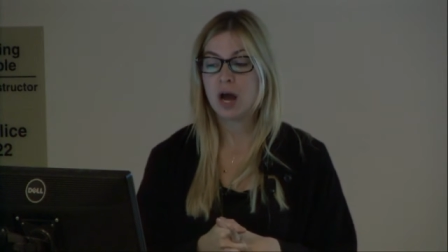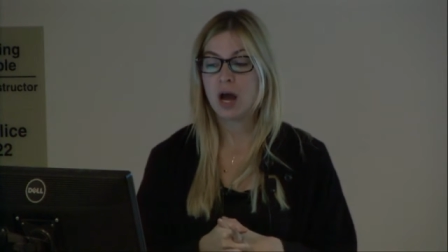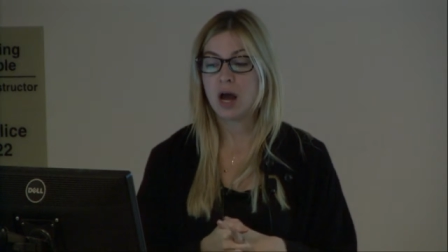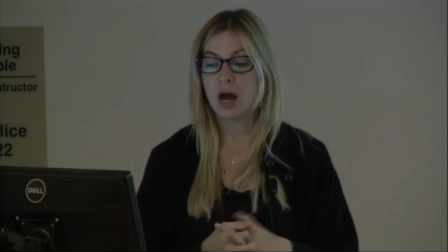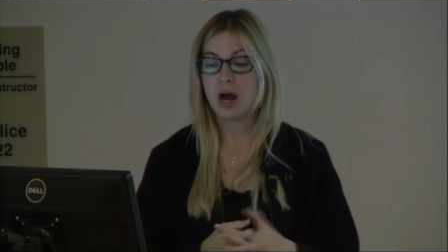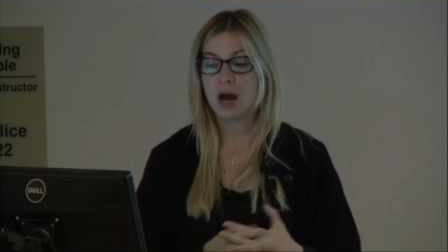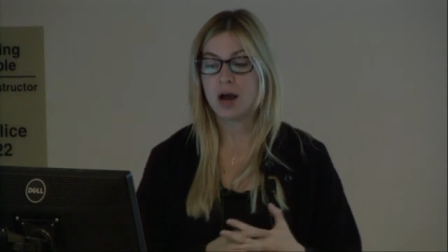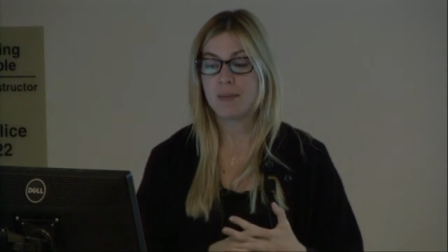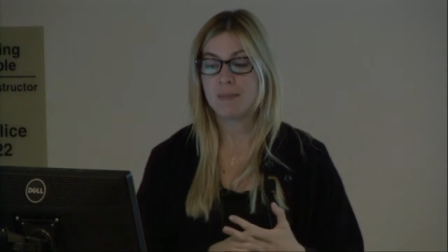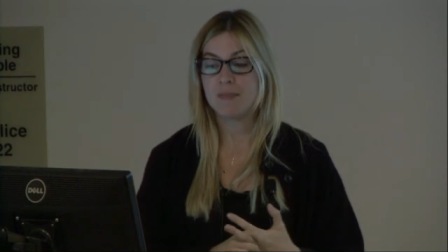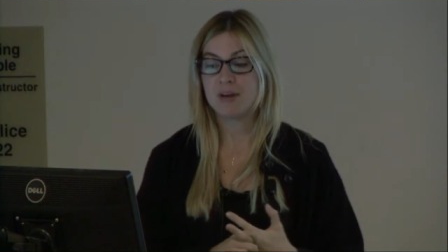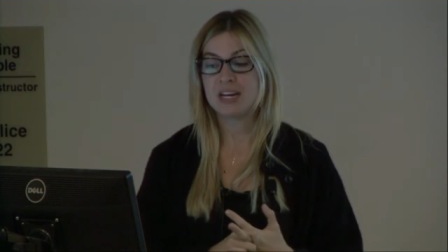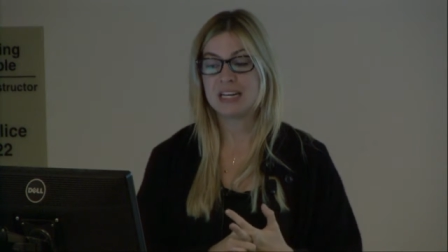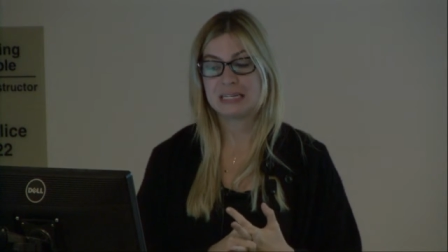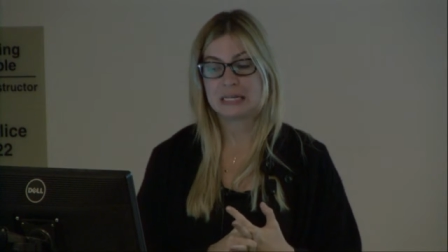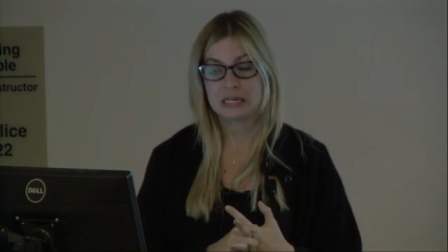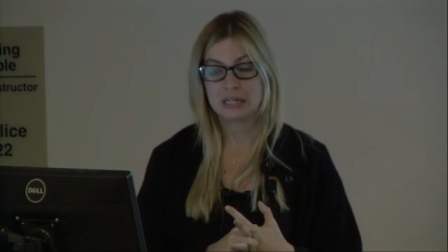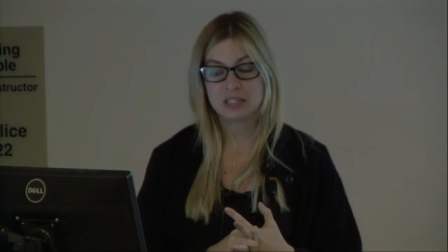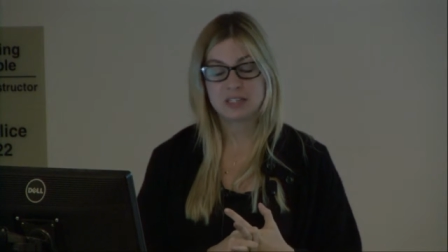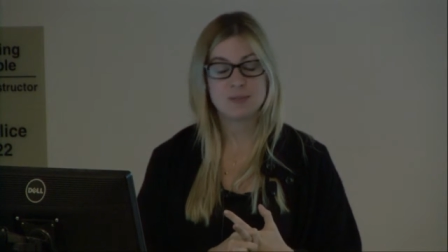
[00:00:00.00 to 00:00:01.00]
Um, it
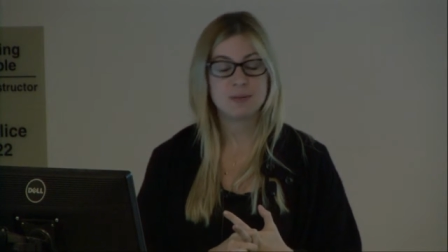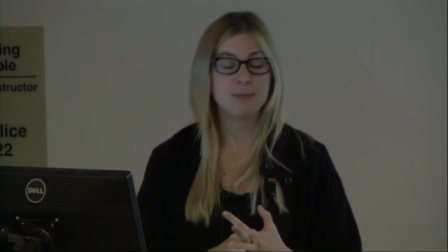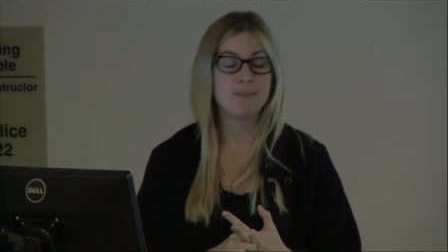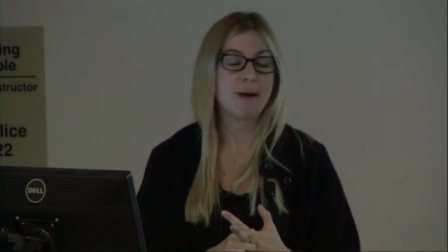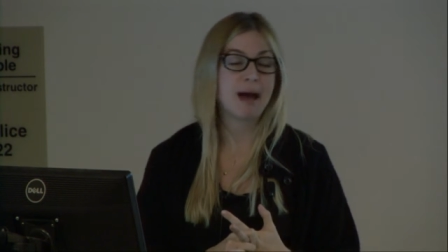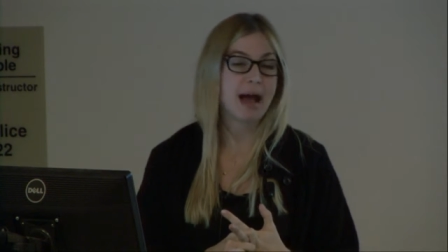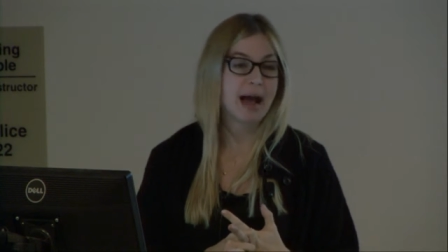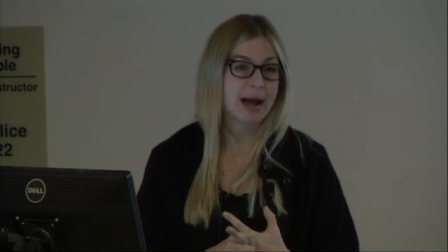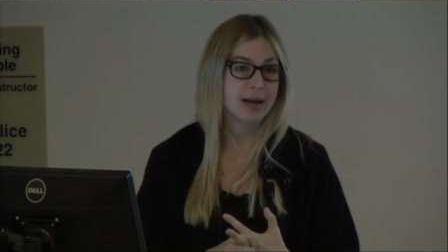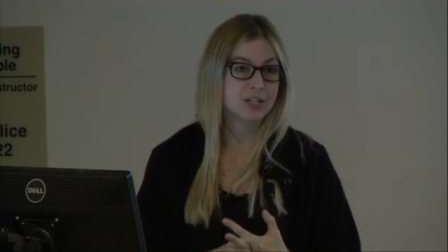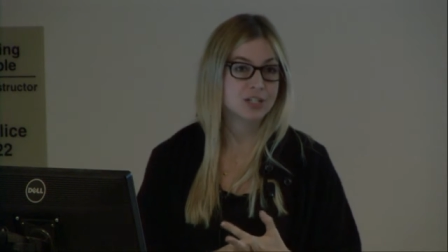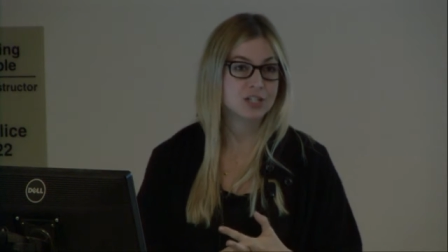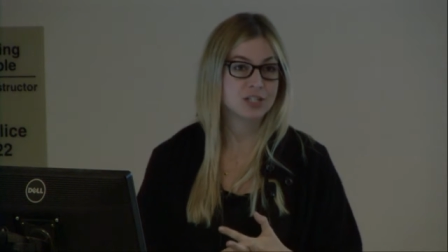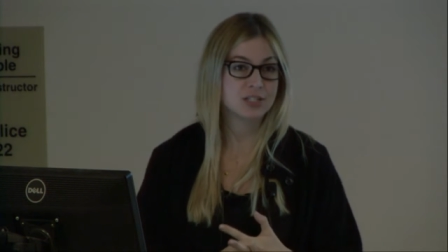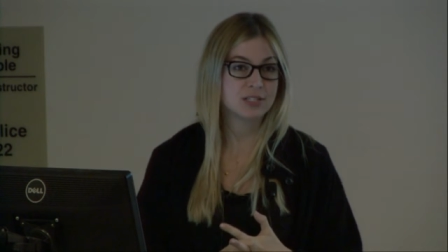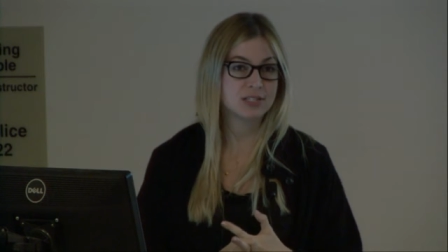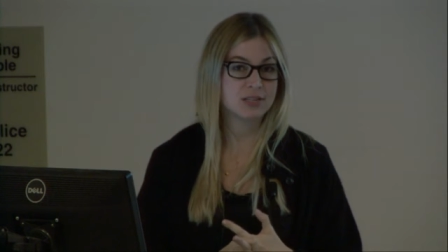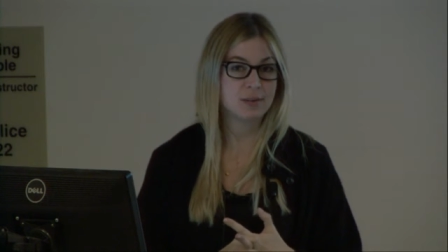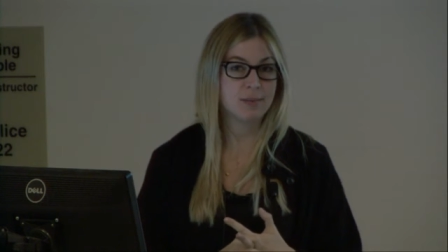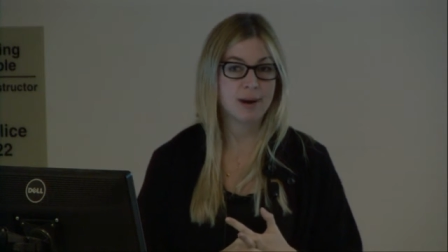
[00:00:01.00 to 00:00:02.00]
needed to be patched
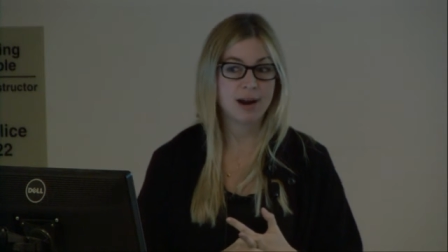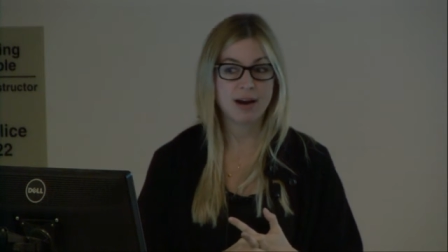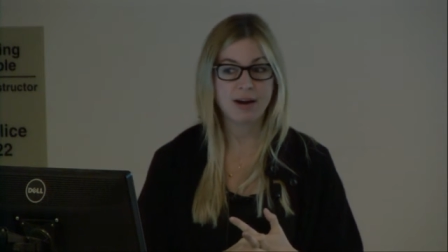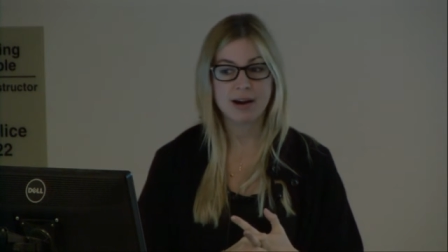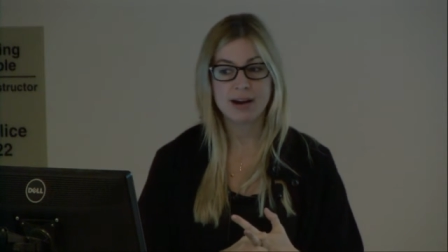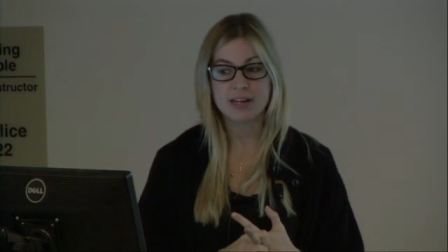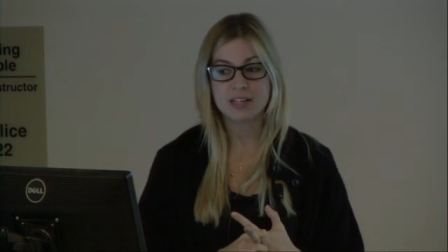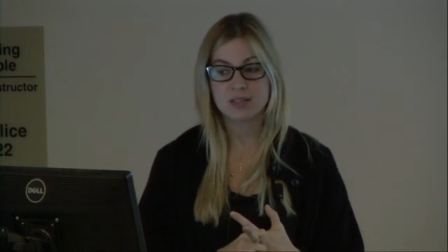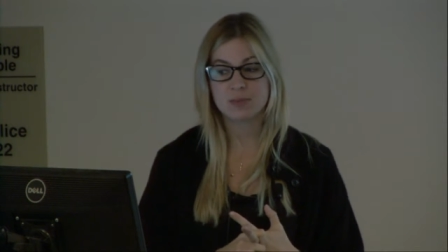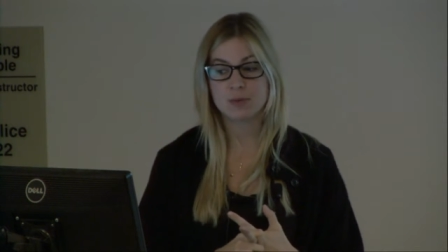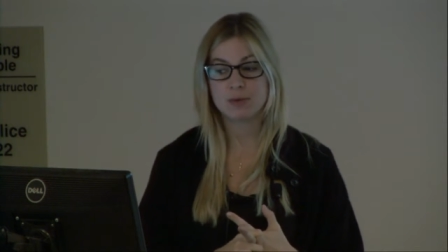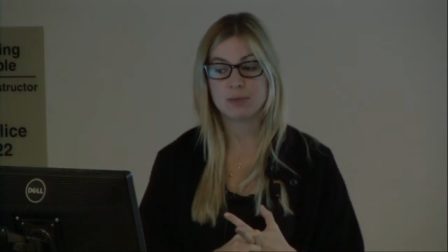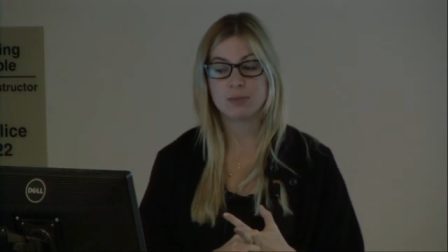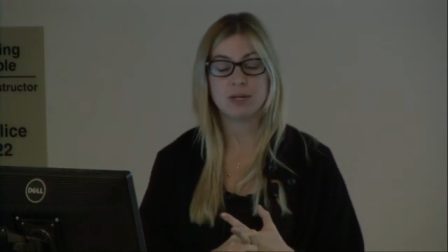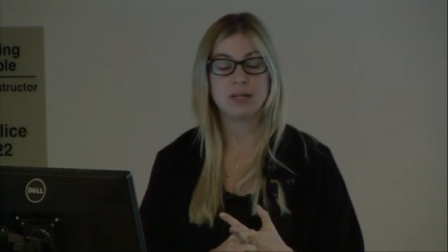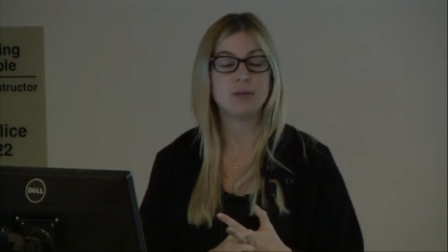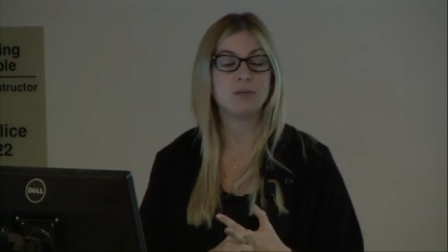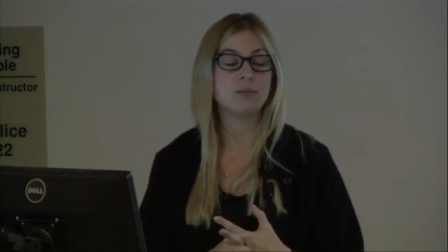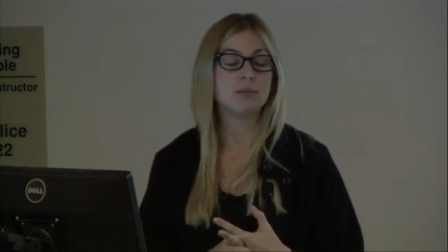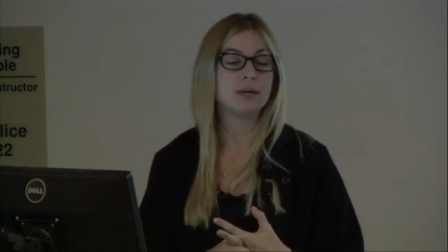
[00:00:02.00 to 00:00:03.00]
in some areas, but
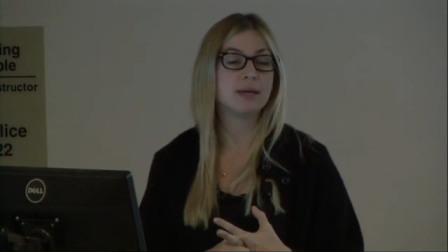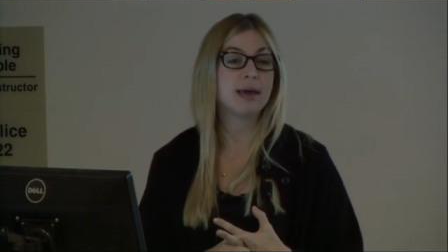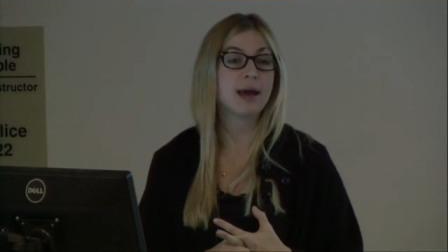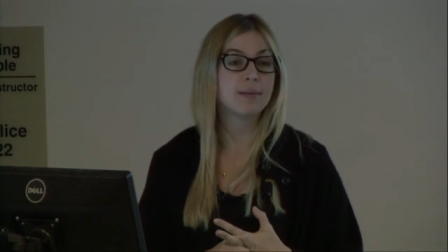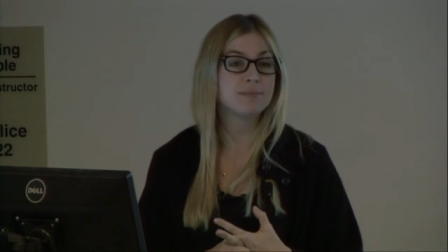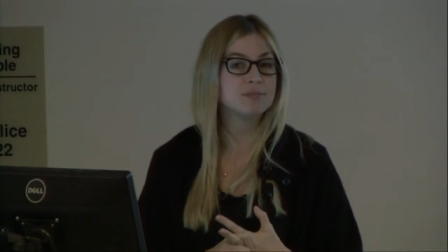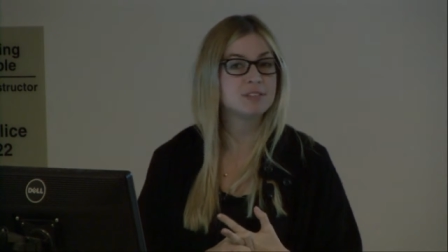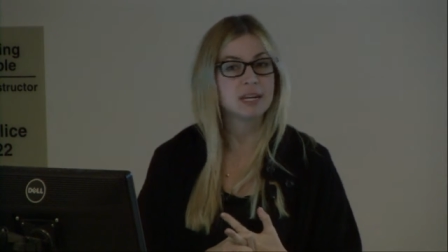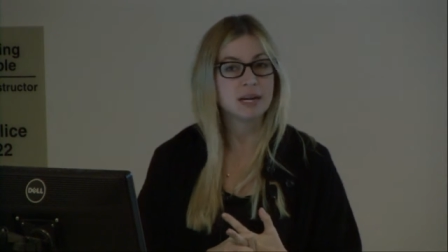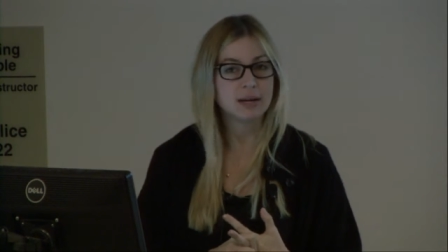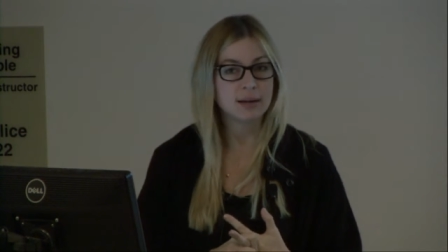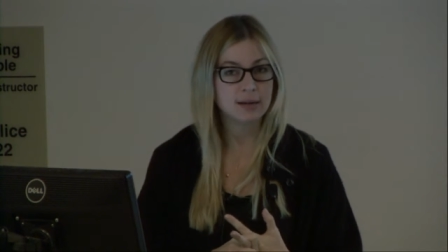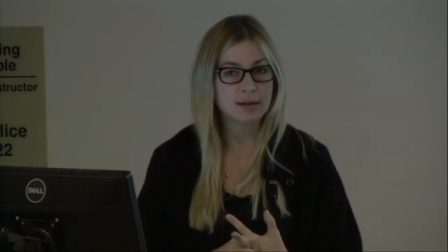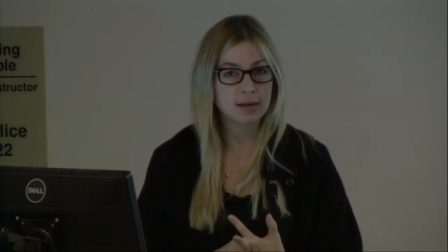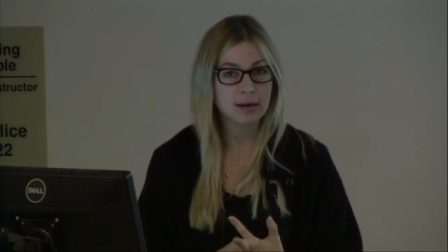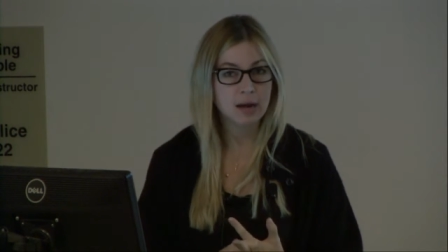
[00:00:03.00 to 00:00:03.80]
we we kept it.